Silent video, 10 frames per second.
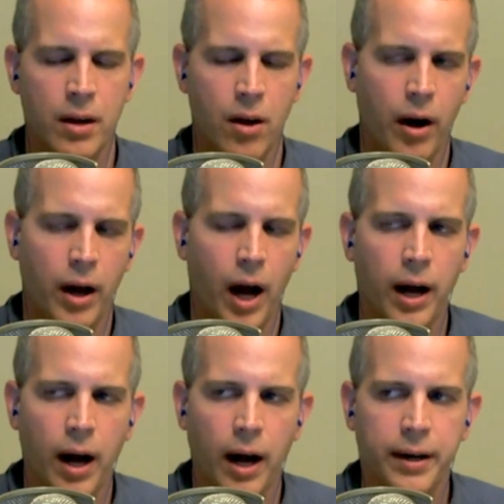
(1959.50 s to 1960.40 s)
No,
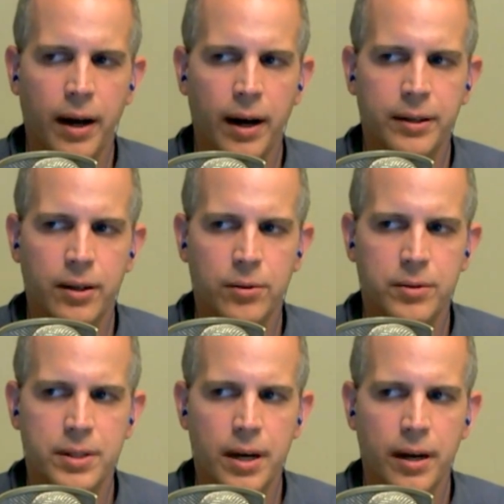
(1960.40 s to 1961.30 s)
I
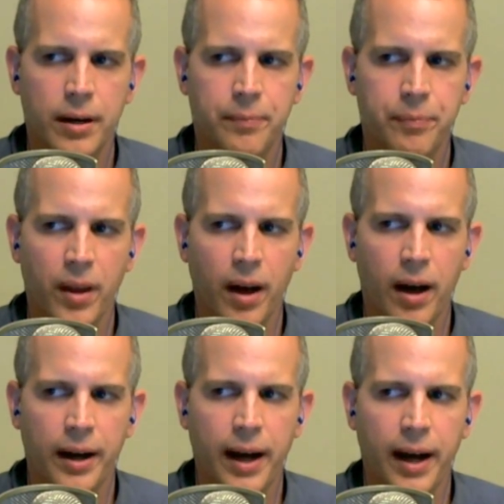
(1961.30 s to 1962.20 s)
don't.
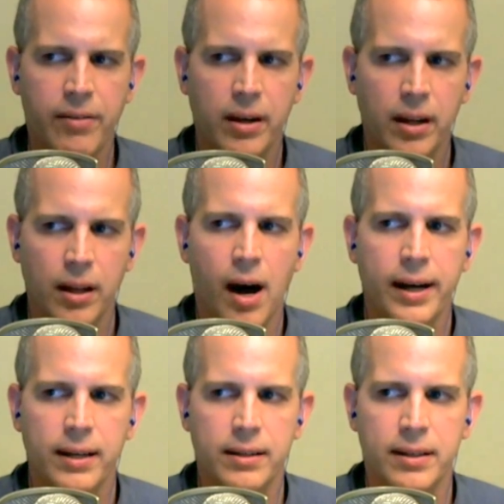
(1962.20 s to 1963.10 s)
I have a
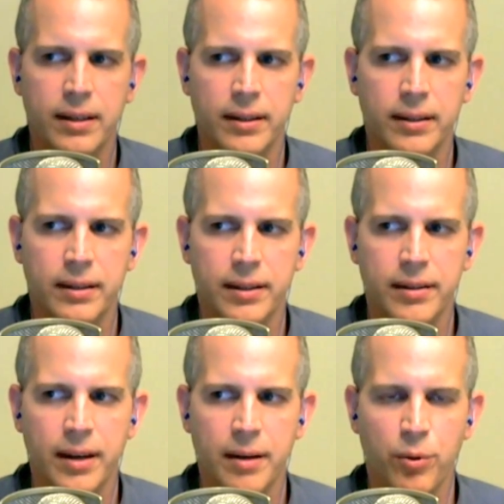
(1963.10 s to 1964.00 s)
client that
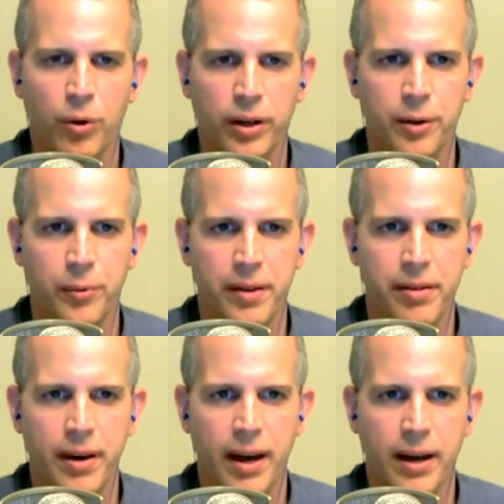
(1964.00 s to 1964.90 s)
I've been working with
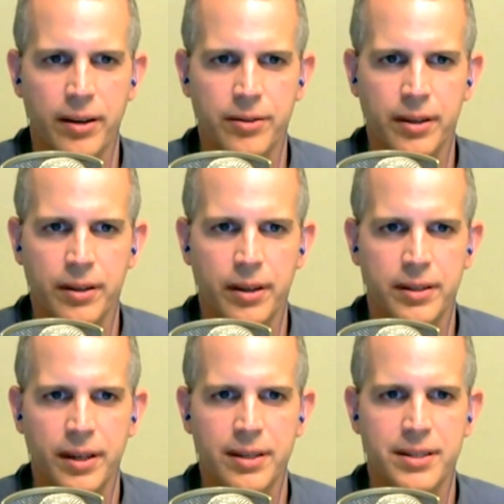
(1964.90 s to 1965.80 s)
that has a
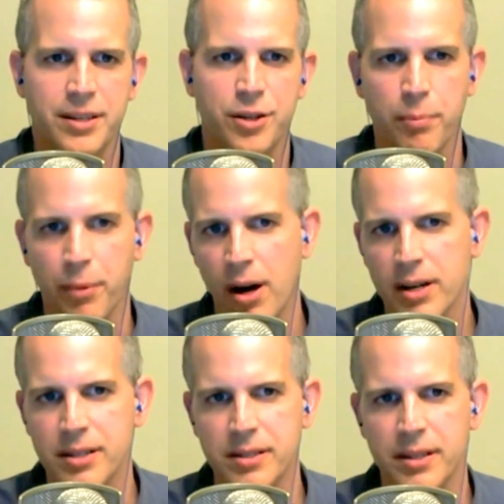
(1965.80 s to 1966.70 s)
ton of set-top
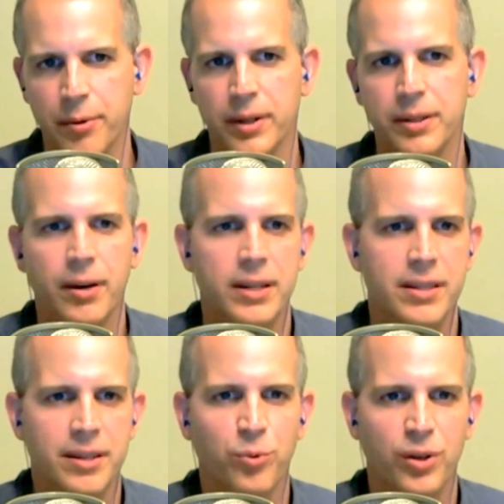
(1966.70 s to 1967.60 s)
boxes, and they were
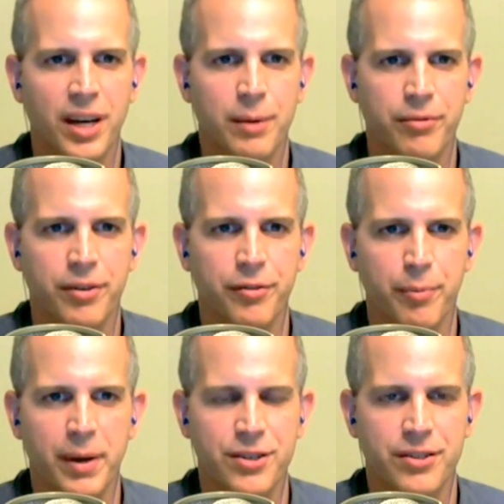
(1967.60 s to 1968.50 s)
interested in what type of
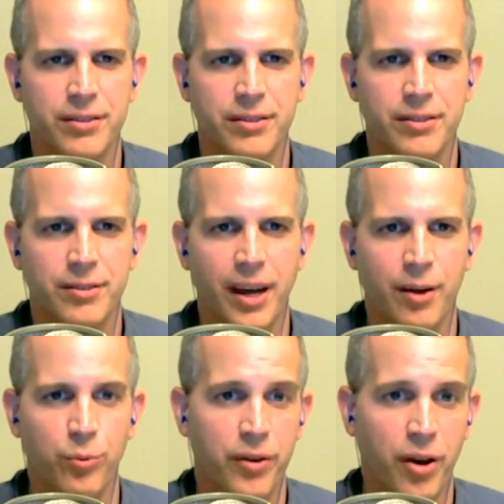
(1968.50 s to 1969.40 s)
information
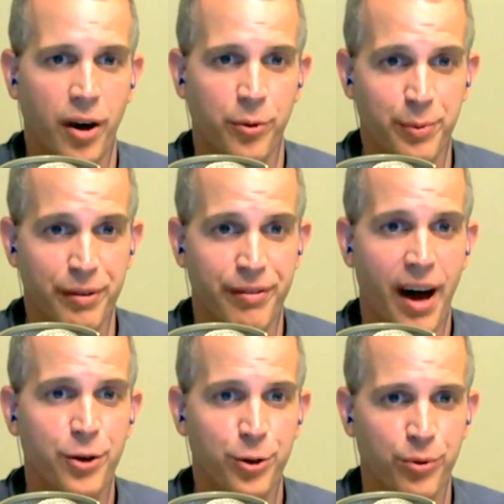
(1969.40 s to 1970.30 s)
and whether or not it would be
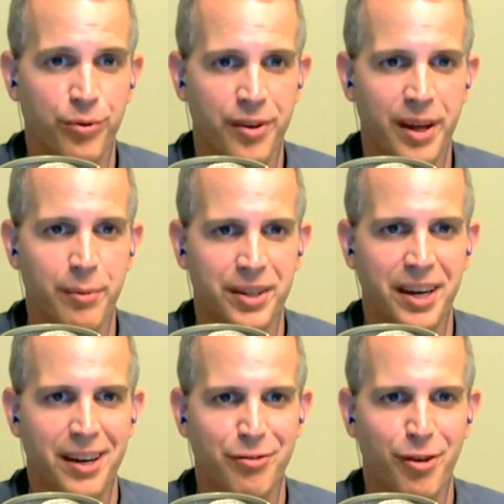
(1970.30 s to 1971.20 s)
valuable for them to
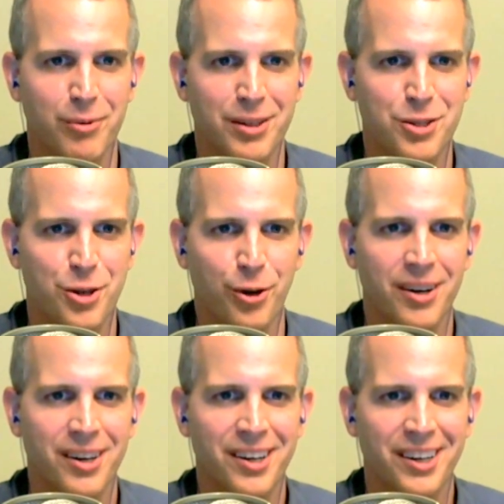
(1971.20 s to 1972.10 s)
get from it. So,
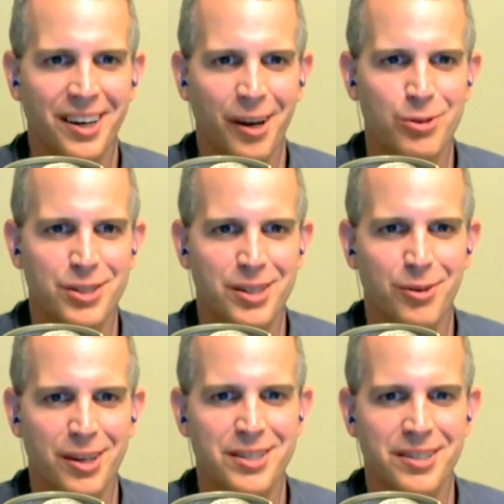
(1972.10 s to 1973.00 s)
and I was
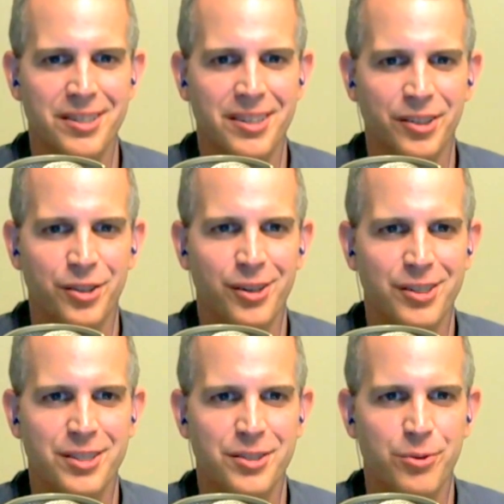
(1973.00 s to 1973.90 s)
interested and
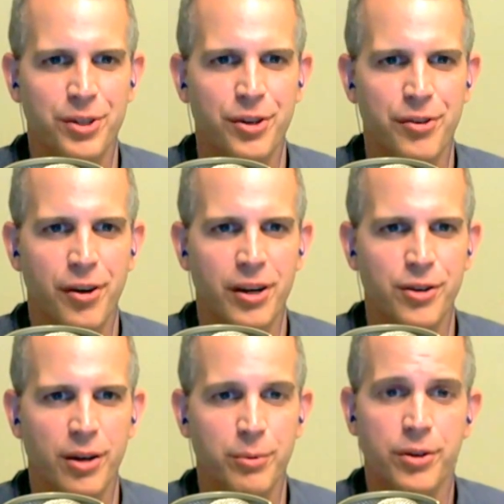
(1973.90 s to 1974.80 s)
curious as to what your thoughts
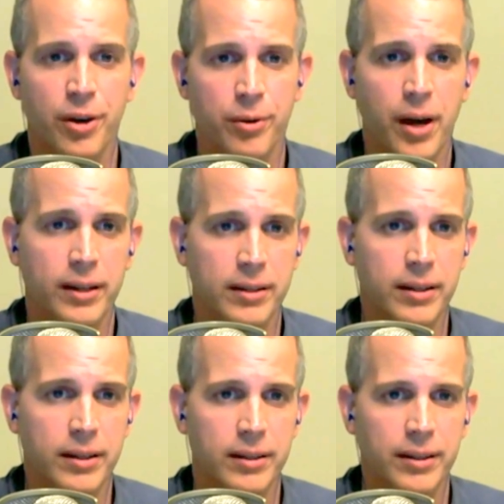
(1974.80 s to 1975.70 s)
are. But you're all right.
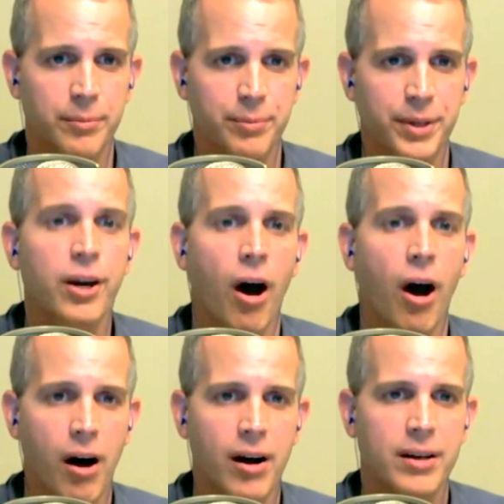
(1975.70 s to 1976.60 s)

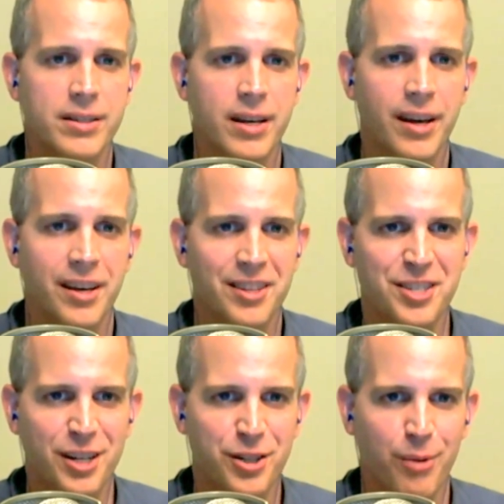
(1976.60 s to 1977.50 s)
Because the
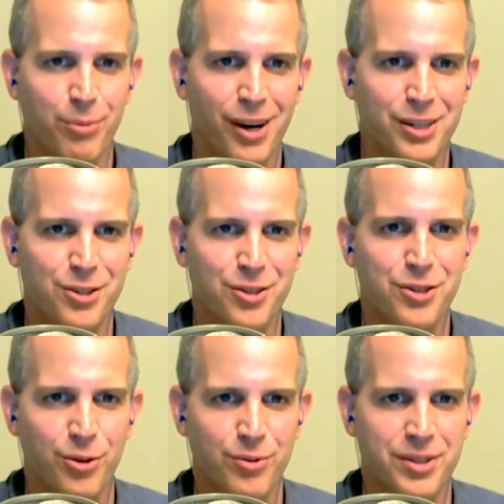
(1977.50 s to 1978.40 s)
set-top boxes are
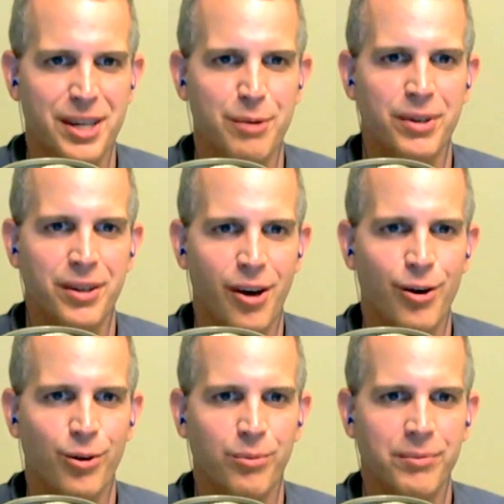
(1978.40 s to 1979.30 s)
so deep in the
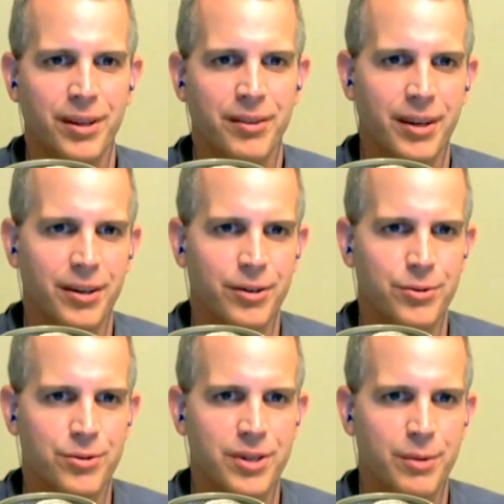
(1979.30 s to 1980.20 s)
home, they
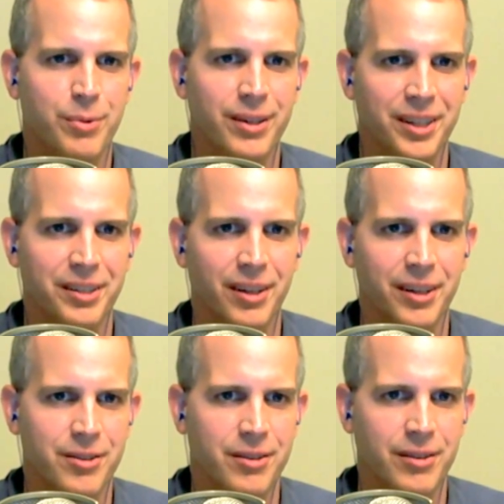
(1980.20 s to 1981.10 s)
use typically
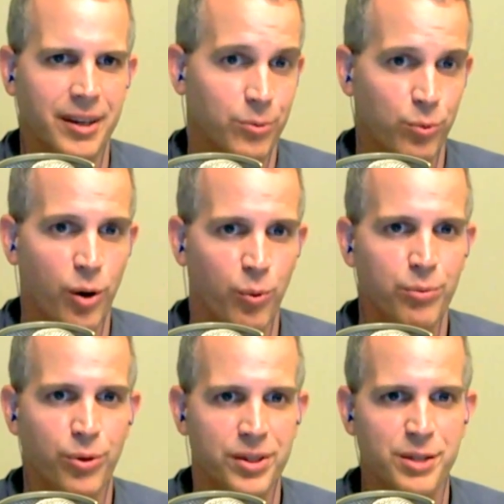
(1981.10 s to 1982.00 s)
like a 1.6
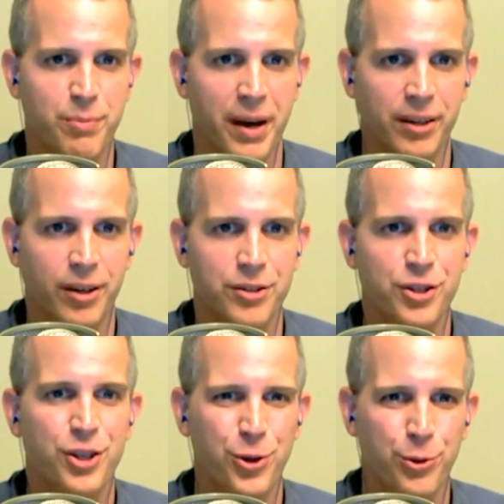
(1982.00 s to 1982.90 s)
megahertz
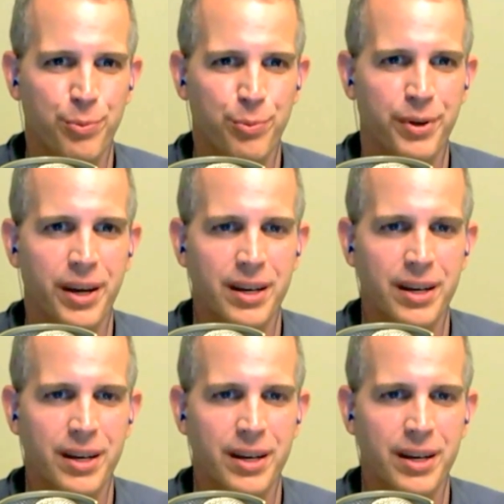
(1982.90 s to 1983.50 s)
QPSK